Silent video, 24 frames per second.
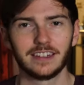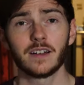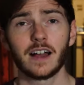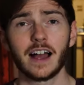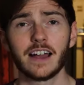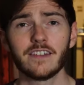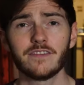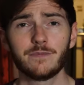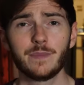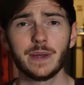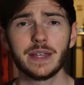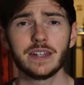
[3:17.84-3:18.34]

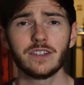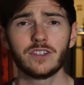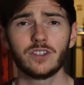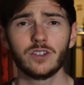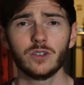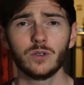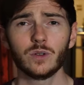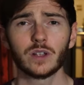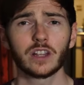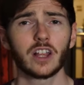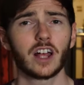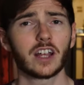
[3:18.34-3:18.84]
I've been
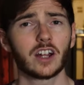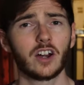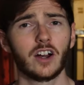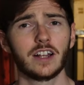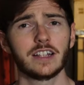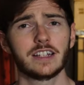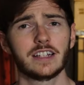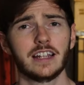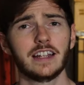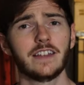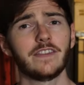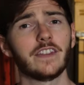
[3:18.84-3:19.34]
to a lot
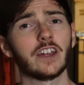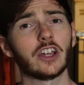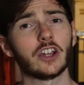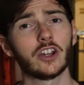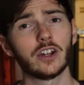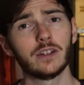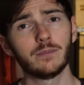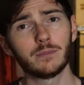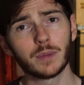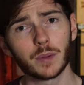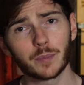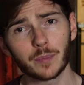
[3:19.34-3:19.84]
of onsen in the
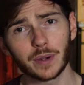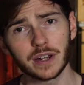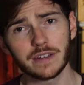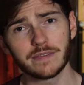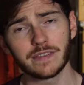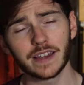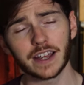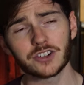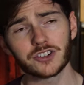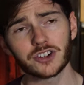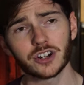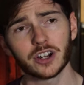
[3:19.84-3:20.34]
Gunma
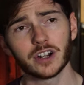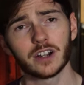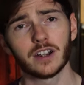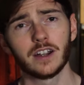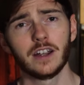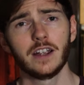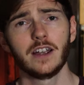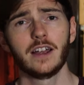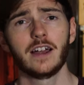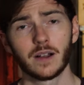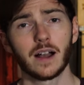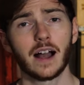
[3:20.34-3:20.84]

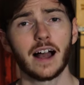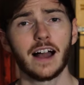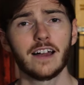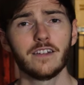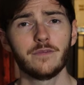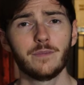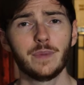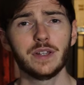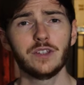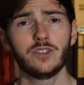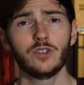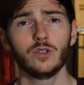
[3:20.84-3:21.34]
Prefecture.
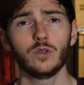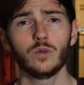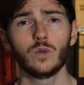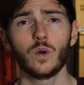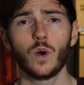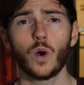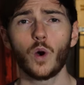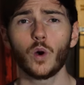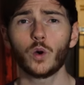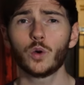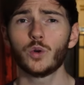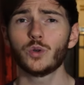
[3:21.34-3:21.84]
I've been to
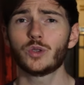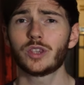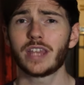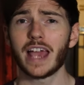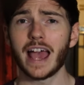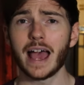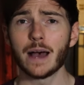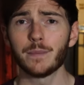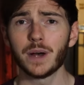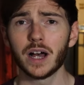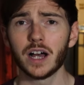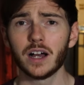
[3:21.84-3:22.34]

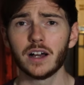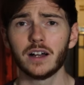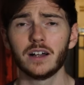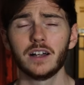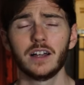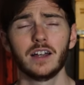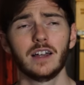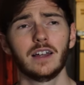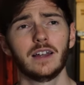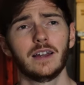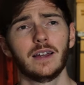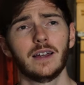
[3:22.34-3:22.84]
Okutama,
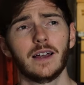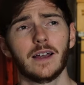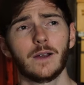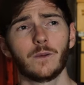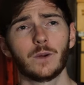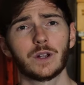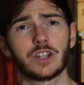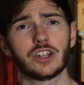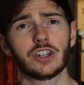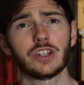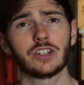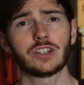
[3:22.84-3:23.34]

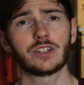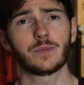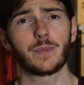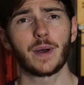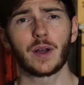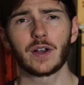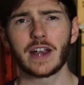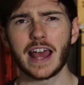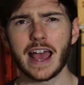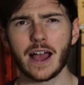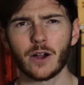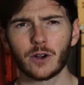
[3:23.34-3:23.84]
which is
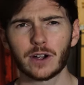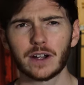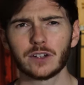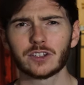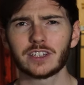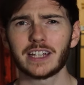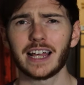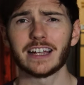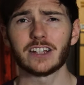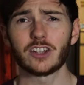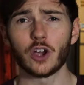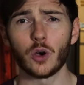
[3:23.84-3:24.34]
about an hour
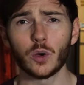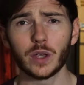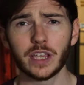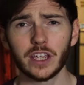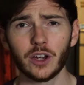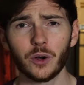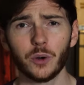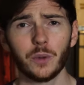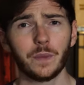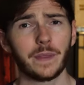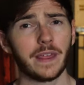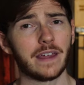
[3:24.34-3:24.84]
outside of
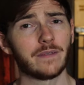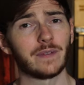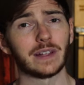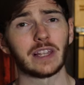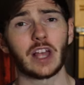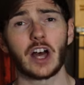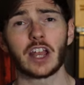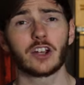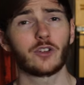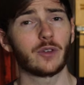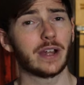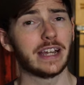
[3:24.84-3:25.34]
Tokyo. They have a
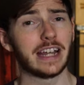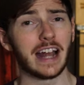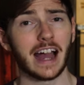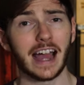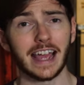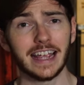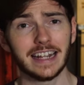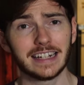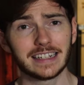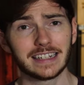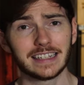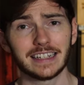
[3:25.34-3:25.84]
lot of great
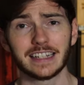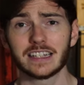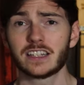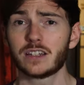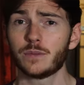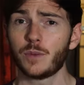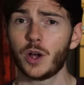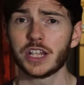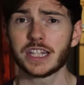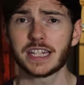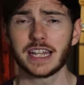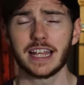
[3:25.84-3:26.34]
hikes and
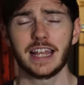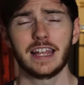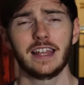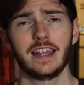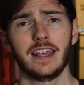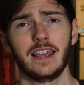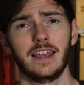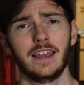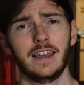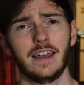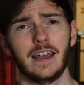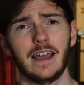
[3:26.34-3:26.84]
some onsen.
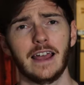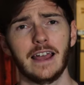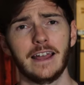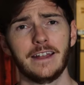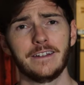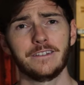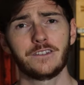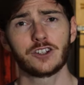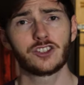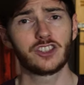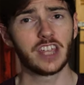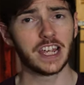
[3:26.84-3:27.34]

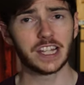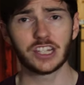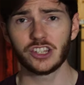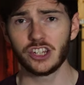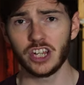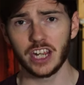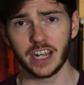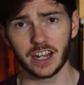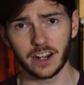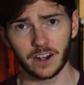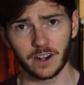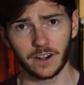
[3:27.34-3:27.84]
And just this
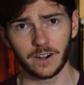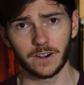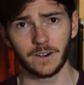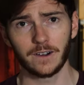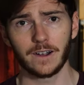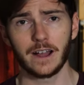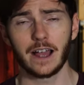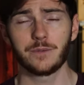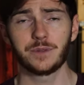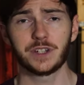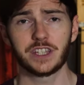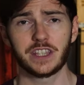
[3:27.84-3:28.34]
year,
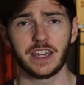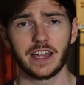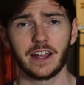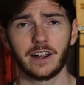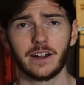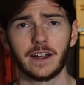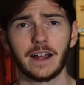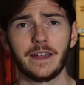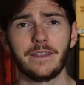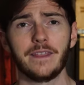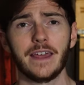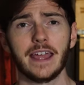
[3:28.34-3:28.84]
I was
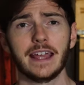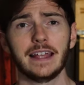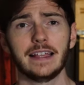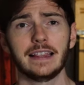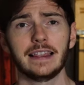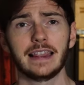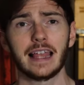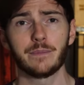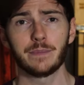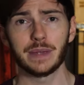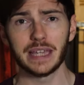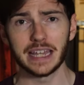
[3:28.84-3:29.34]
there and they
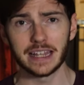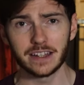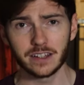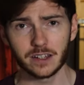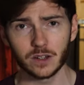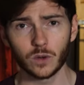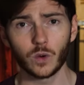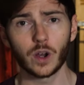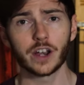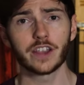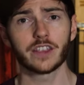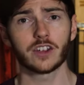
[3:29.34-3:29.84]
let me
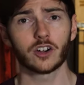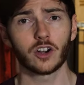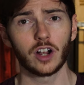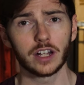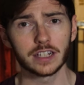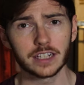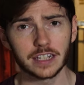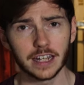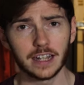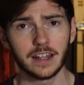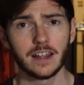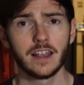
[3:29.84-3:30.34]
into one of their
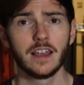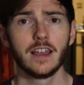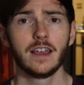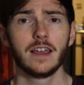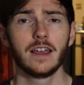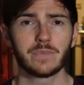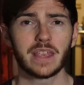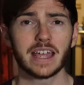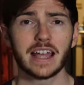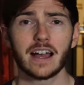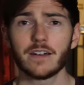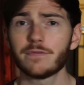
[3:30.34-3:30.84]
onsen.
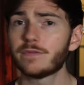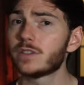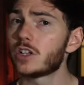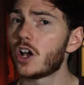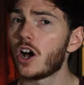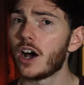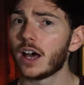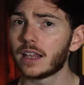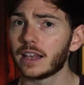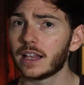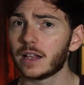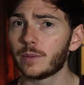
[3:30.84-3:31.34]
They huffed and
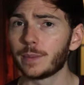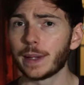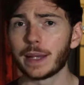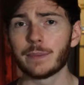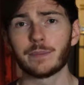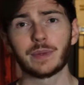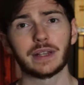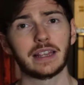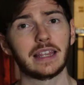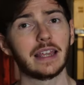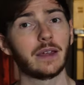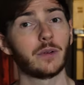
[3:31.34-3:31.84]
hawed a little
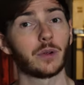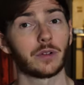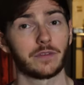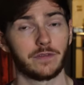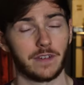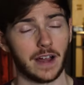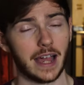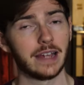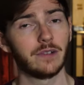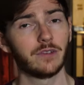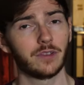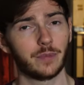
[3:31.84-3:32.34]
bit, but they were
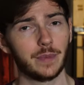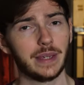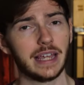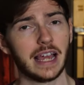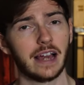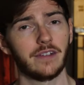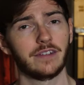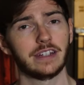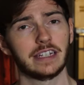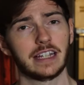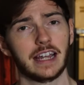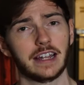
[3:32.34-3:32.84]
fine with me
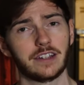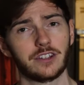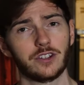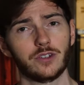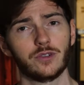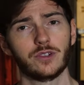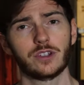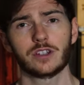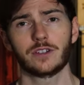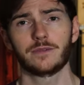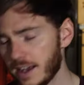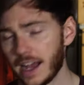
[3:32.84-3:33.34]
having
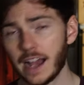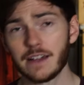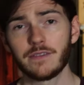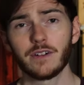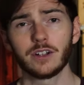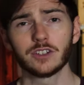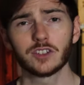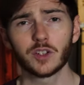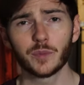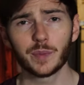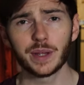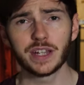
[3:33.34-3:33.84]
tattoos. I've
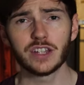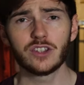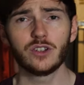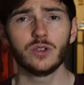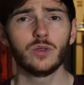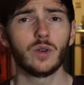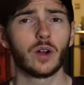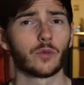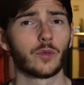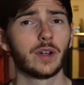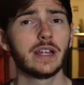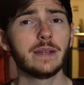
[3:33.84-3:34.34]
also been
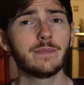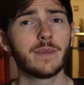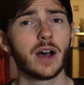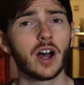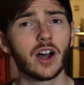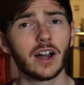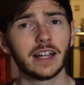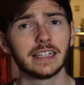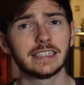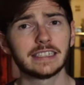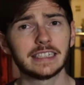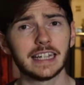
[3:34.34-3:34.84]
to Arima
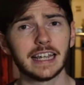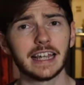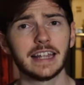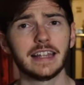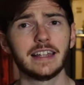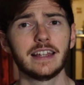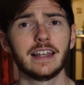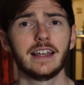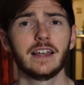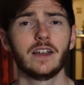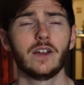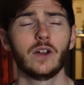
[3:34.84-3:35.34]

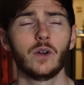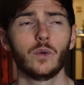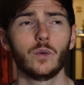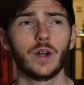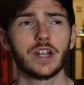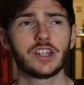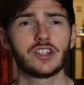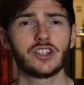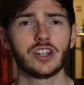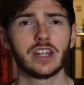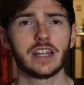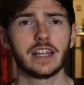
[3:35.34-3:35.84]
Onsen,
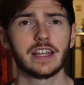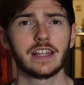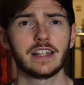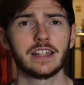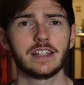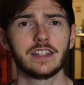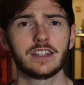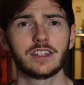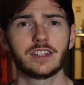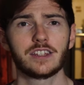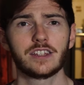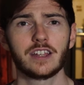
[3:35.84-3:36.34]
which
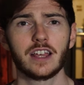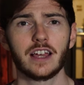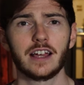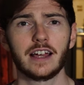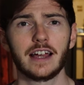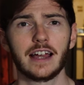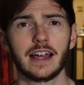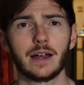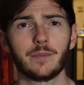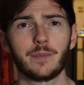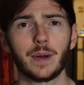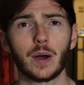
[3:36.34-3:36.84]
is
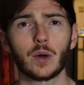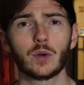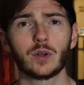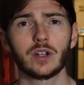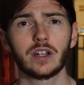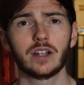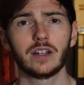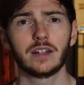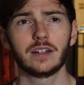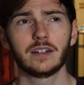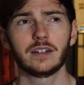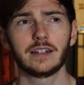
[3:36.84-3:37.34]

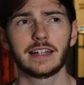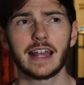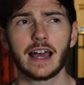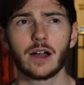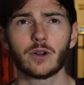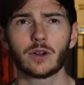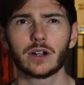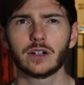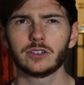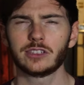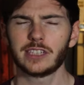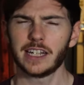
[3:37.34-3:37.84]
about an
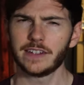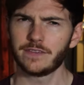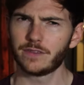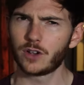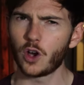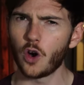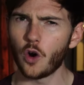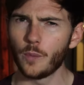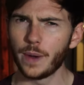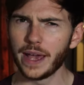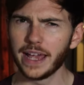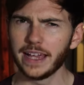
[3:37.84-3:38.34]
hour outside of
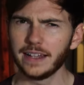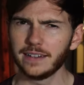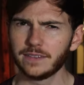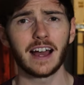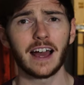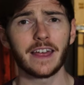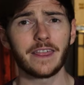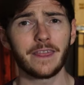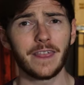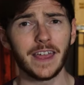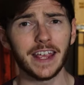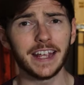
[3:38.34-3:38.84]
Kobe.
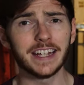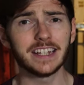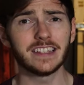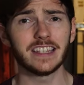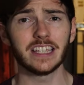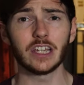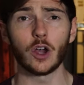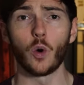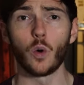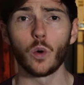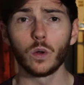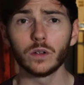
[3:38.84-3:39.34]
I think is
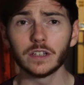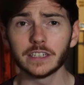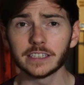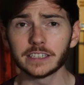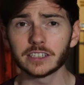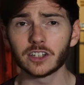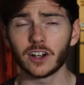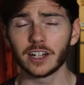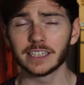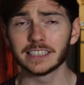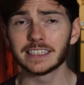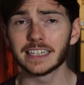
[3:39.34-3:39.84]
the
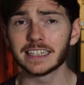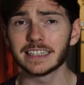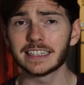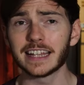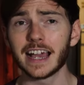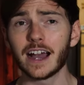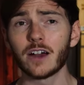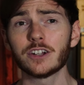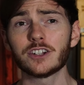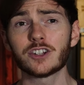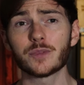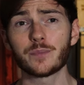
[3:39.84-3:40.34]
oldest onsen
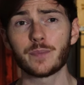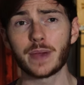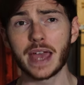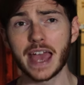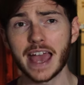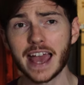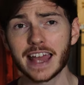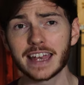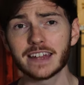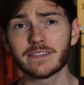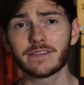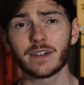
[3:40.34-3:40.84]
town in
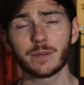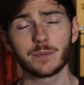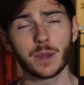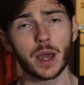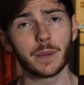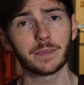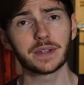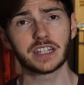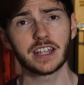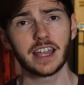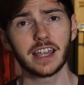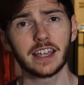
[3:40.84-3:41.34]
Japan, if I'm
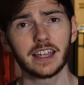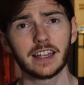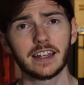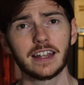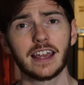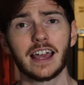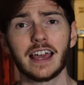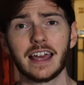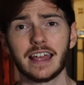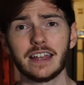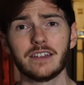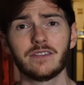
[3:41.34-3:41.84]
not mistaken,
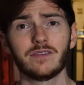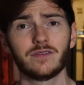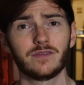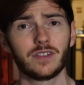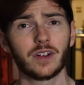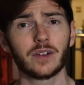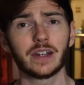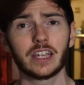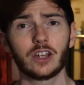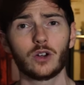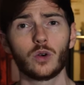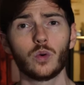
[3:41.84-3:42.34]
and
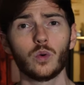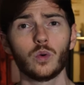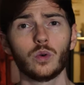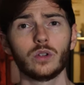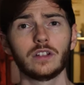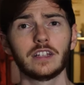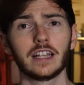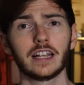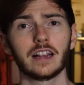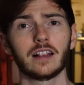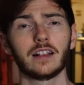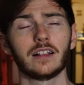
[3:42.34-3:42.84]
very
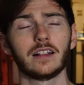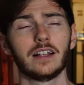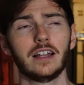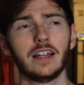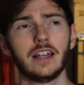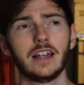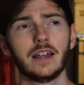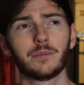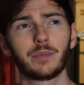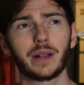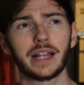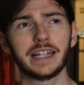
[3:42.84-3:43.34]
cool little
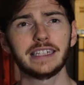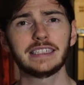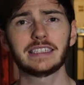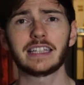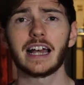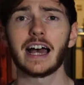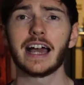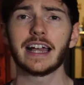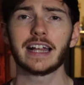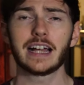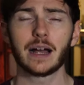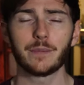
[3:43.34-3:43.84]
place
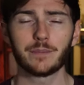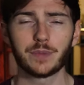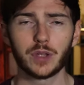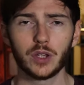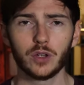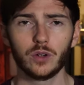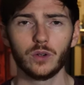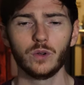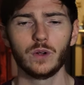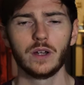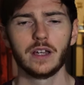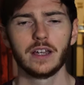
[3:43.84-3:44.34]
to hike up
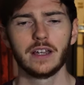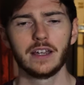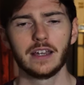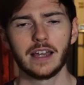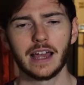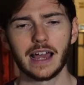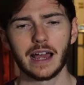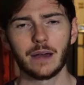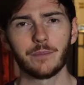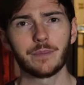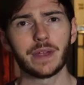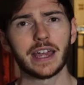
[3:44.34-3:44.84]
to.
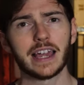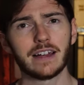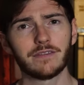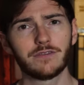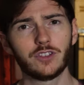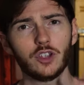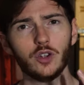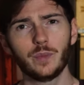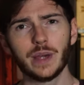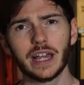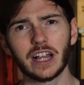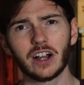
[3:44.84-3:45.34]
They have
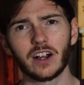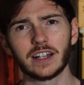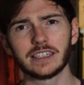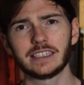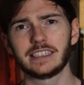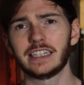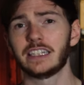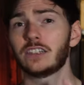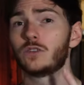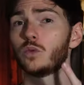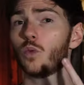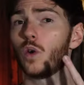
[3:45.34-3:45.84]
two big
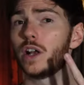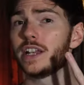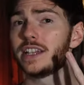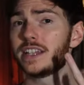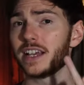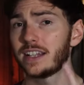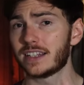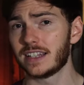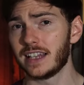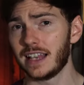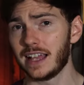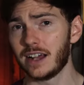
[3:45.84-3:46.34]
onsens. One
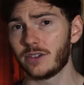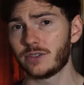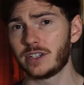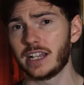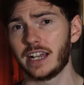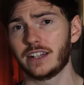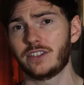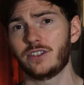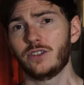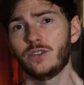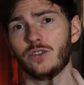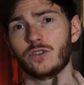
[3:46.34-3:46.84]
doesn't allow
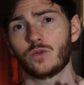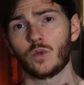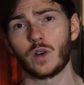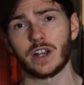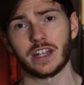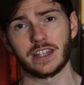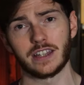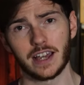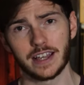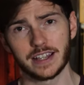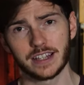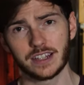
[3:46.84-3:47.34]
tattoos,
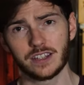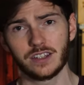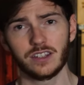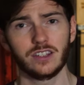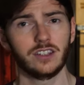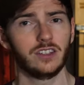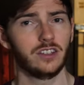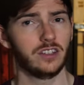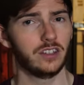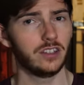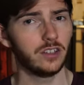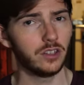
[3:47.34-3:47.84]
one does,
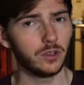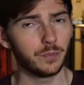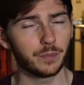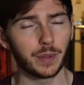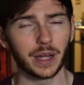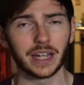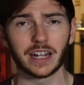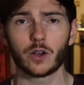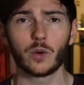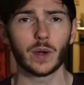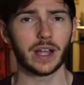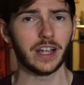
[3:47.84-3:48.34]

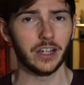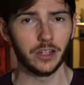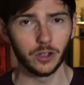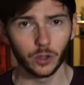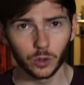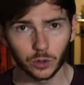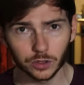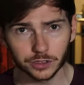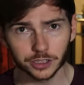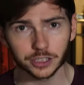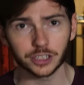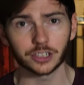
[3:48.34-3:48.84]
but a quick
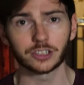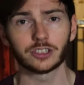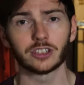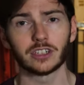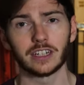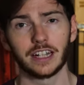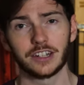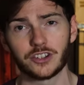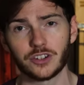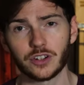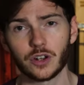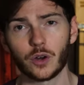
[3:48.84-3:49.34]
Google search will
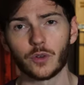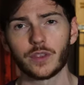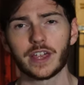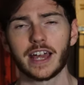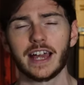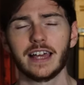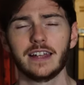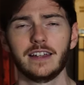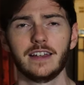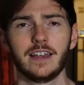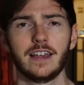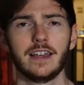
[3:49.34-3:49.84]
let you know
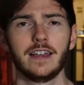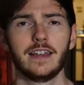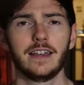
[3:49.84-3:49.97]
that.